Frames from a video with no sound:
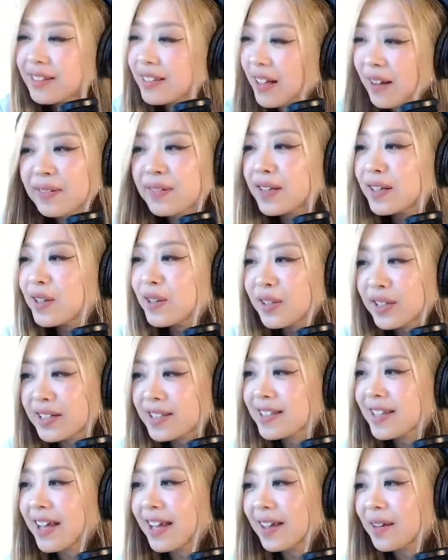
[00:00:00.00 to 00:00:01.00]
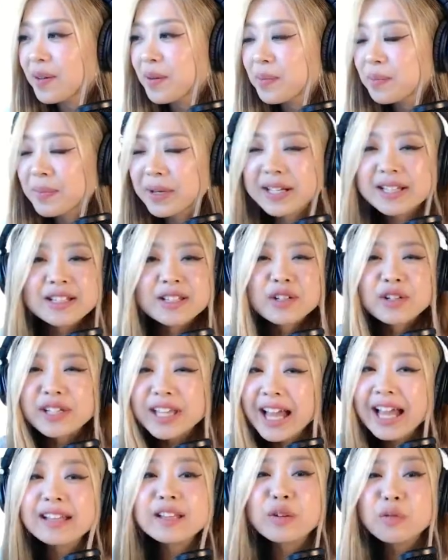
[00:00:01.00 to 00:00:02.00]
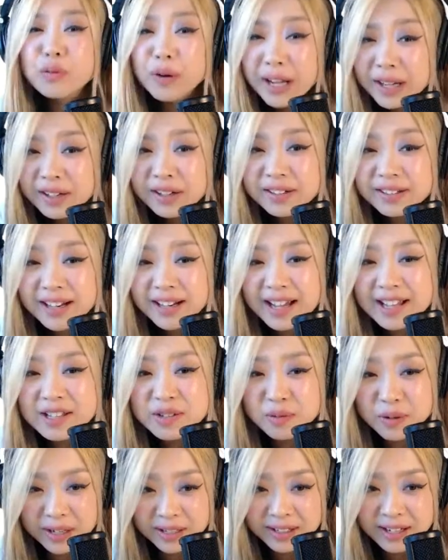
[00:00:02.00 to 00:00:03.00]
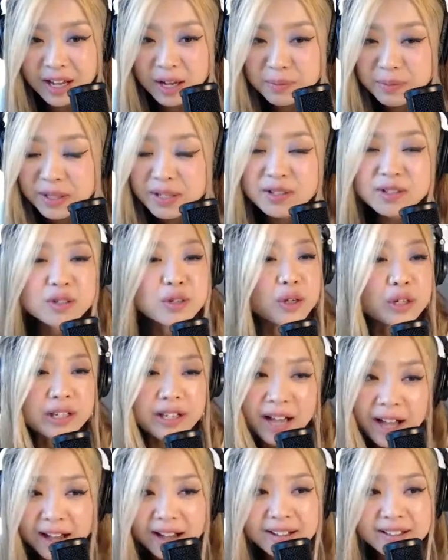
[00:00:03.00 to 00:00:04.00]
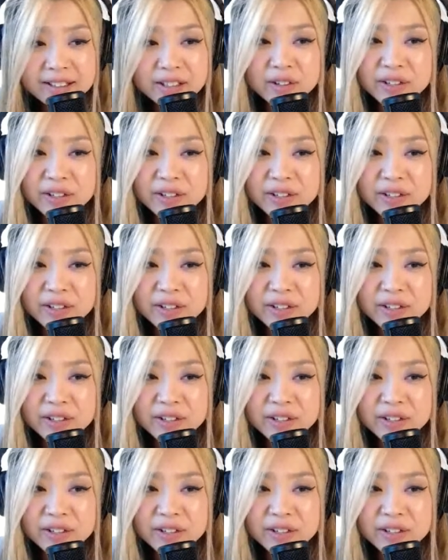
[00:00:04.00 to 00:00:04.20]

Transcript: Definitely you're going to say. But it's you can't recognize right now because you're young.